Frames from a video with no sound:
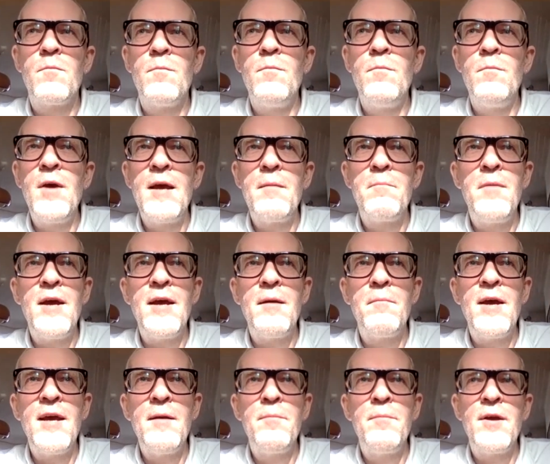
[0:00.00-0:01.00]

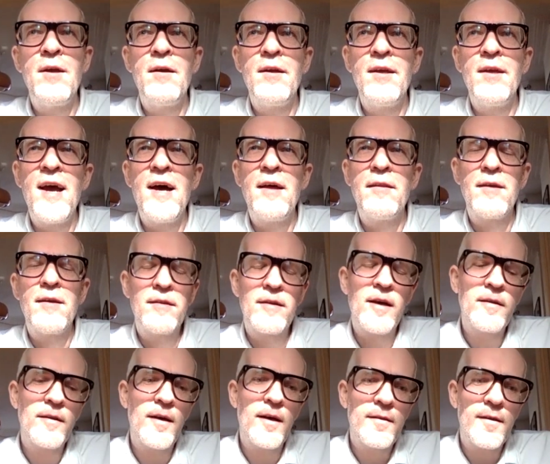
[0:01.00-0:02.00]
Maybe, yeah.
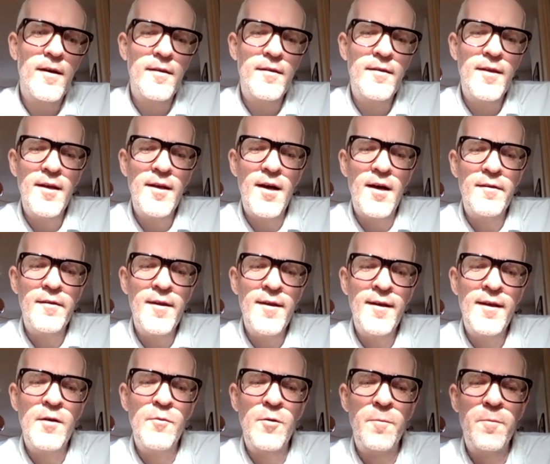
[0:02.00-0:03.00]
I
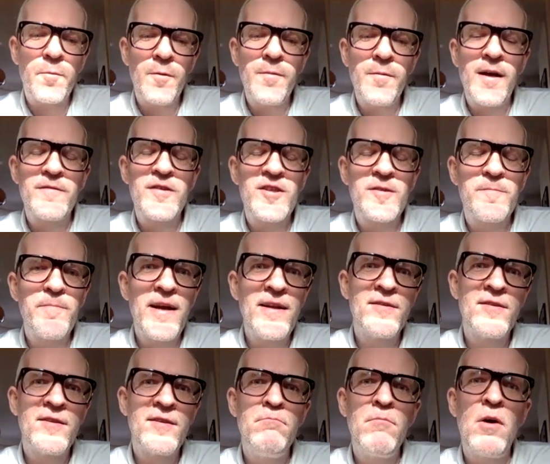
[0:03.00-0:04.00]
think I would probably have
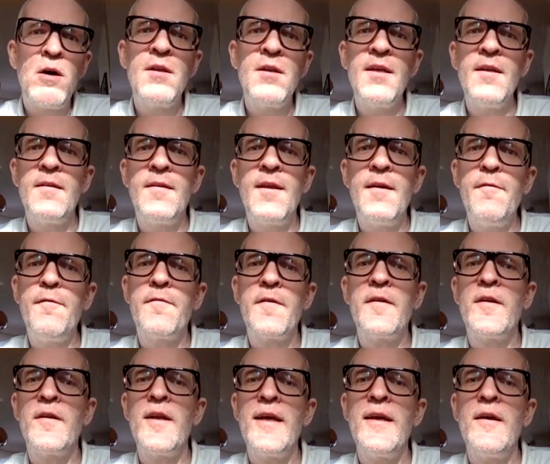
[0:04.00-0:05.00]
spent the money
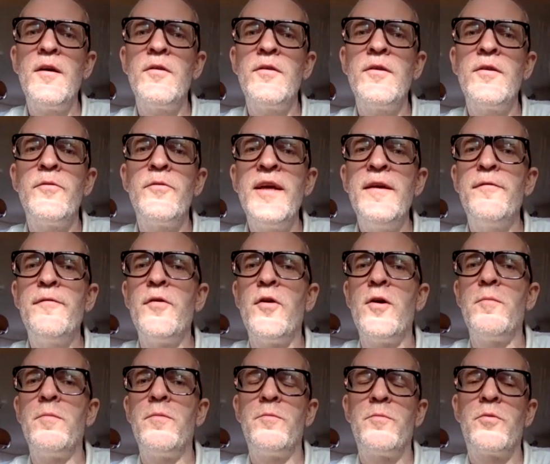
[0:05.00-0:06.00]
differently on the
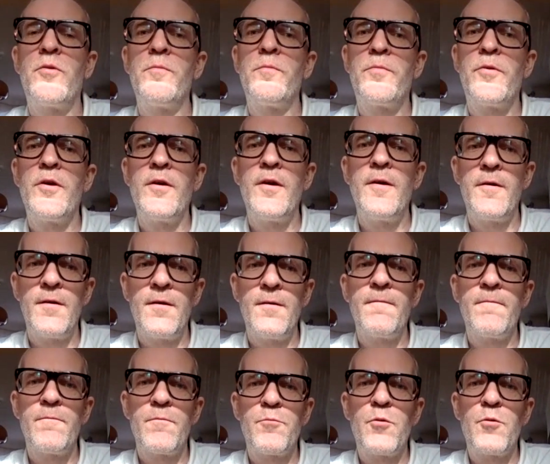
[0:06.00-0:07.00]
refurb
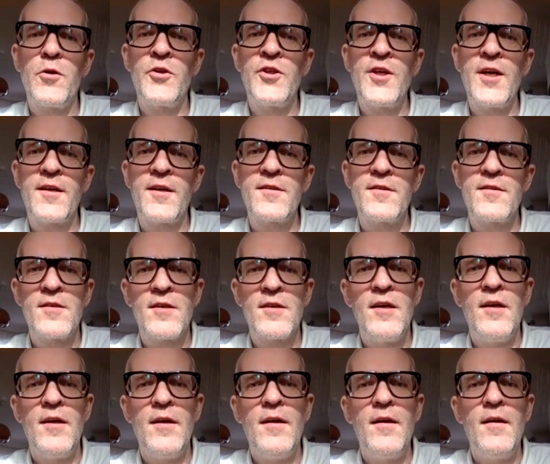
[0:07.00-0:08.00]
project.
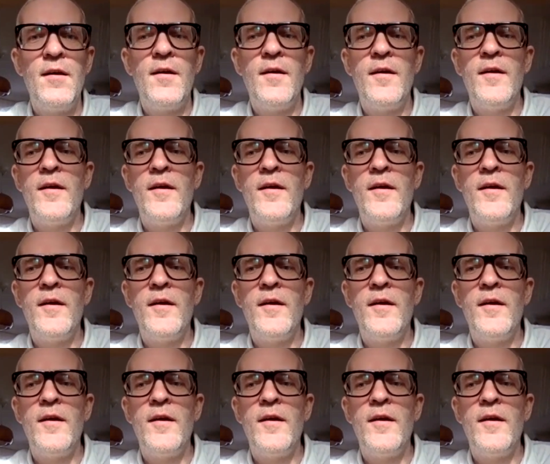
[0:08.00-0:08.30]
Mm-hmm.